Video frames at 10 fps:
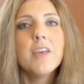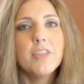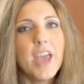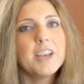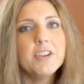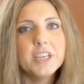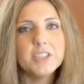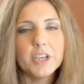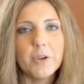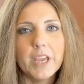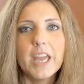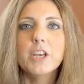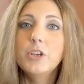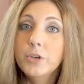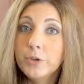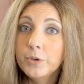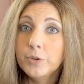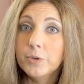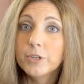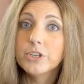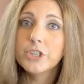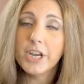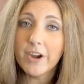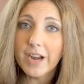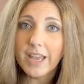Then you need to go get new shared